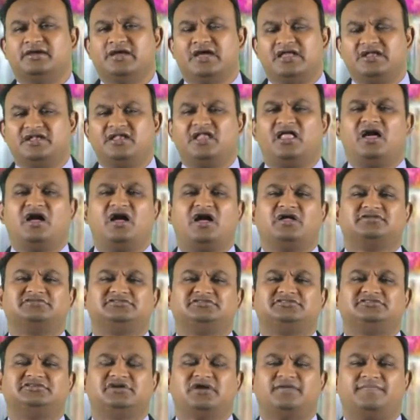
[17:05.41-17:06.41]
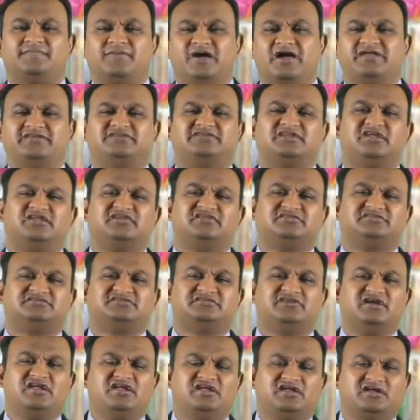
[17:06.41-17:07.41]
Enlarge my
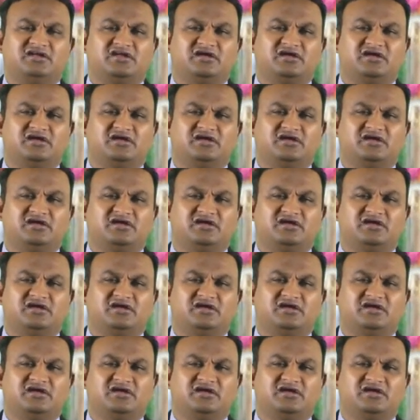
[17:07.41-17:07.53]
territory.